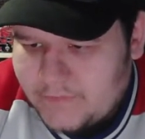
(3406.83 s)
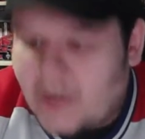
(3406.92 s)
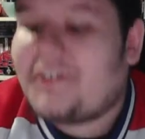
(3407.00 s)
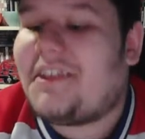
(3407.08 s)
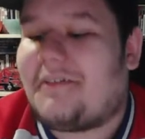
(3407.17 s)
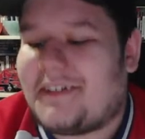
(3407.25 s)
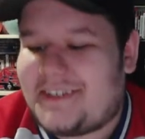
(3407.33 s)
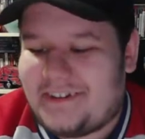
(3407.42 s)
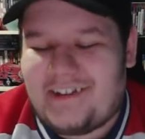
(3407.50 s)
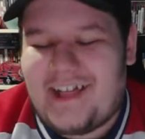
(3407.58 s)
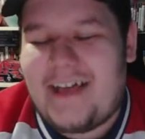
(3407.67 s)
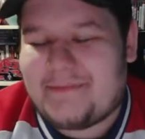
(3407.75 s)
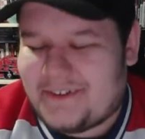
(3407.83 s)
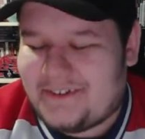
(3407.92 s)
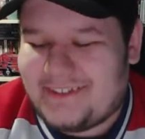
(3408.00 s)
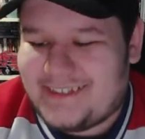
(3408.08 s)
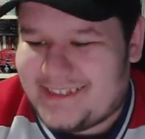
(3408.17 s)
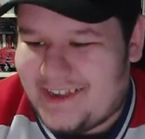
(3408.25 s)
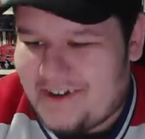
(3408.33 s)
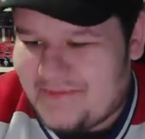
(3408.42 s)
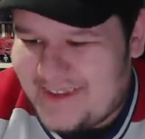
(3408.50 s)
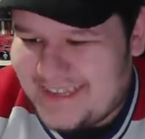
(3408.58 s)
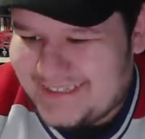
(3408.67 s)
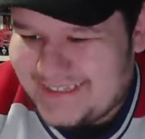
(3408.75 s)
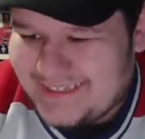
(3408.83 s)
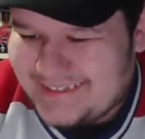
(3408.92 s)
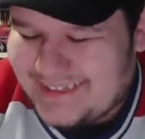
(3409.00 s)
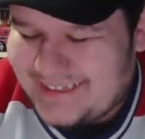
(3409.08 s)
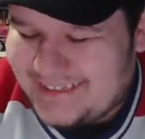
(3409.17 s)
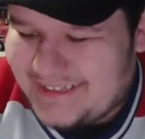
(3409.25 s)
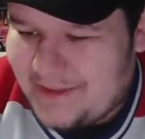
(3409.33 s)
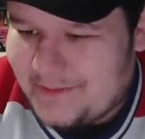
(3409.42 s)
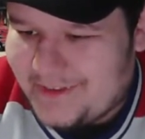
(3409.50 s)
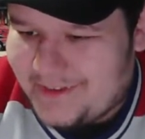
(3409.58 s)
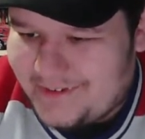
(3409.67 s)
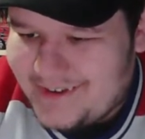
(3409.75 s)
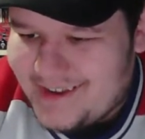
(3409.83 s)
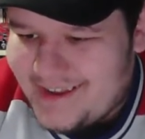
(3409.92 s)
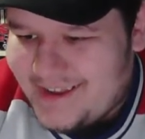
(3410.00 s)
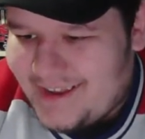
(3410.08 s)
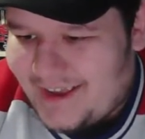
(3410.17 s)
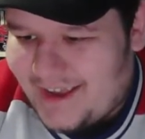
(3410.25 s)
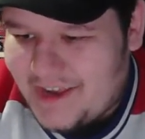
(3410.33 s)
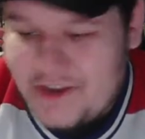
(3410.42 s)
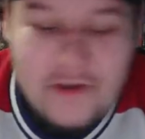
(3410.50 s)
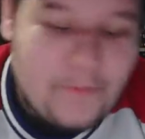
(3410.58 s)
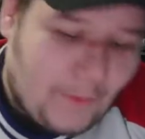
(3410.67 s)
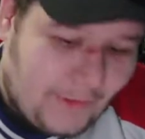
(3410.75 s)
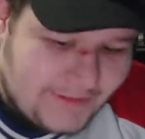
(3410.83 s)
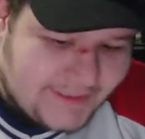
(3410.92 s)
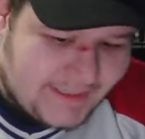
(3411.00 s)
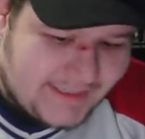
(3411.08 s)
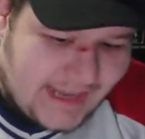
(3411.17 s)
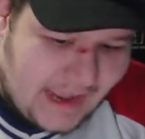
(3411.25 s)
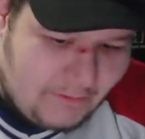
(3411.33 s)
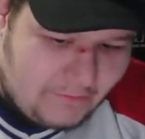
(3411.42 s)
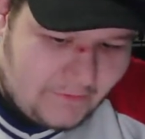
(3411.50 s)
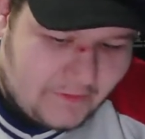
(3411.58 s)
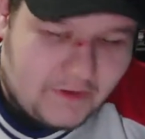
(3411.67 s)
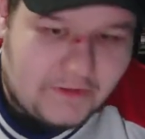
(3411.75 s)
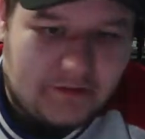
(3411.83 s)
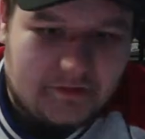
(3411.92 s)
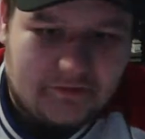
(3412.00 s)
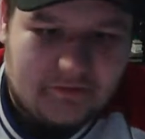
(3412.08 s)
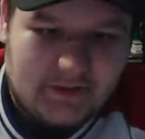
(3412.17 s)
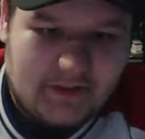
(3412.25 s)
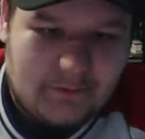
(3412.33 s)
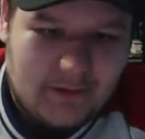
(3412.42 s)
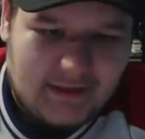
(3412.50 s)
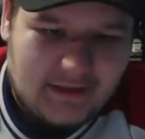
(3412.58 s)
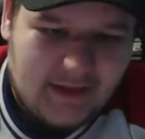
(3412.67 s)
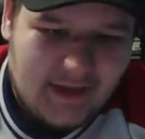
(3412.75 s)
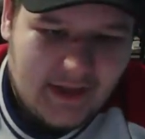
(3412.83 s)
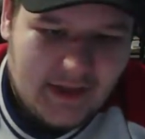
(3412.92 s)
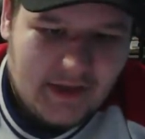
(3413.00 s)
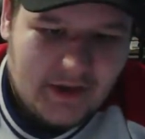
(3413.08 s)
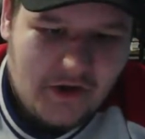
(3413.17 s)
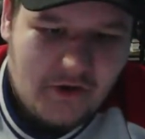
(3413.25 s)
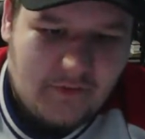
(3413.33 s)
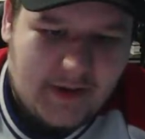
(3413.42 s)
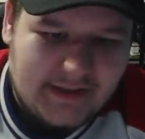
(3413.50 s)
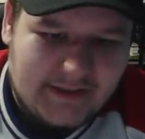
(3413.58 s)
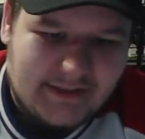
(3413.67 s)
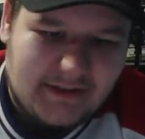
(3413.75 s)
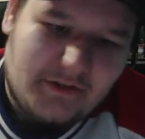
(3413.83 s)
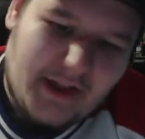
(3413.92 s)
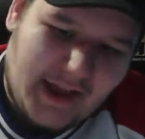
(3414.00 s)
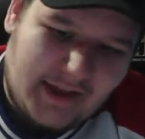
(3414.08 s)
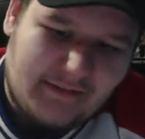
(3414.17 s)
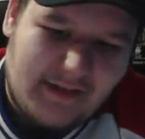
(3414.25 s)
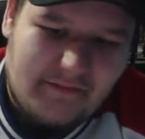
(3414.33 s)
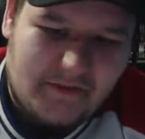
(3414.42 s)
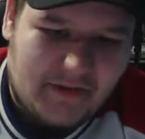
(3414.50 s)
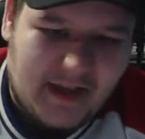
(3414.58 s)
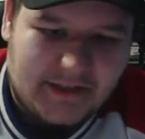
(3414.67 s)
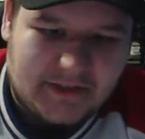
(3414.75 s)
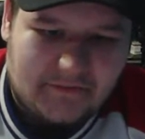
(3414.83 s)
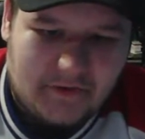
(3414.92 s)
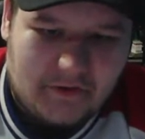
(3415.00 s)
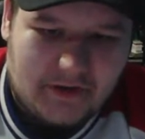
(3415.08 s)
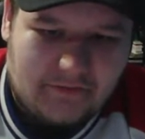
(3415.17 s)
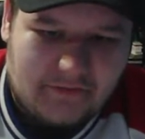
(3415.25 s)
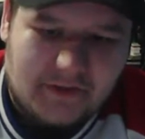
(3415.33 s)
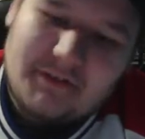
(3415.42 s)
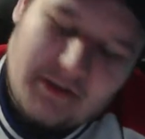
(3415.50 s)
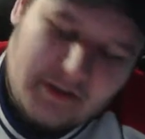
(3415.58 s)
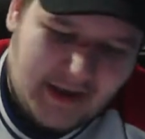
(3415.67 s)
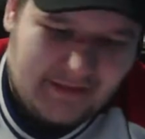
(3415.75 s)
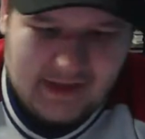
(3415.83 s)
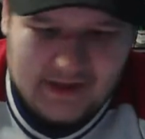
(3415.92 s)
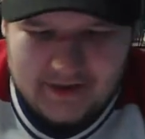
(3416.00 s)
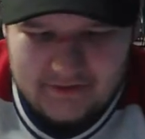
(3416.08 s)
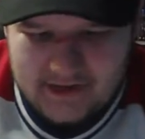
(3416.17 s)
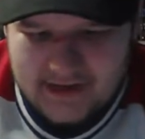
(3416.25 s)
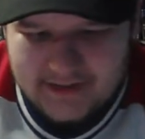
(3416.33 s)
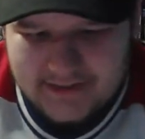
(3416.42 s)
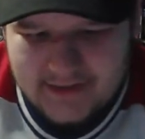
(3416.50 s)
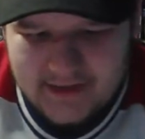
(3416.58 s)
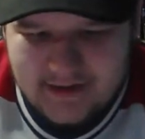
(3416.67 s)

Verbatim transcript: the original Habsburg. Let's go, man. W. New poll, Sons. I will vote on those really quickly. Who wins? Okay, if you guys are voting for... Okay, thank you guys.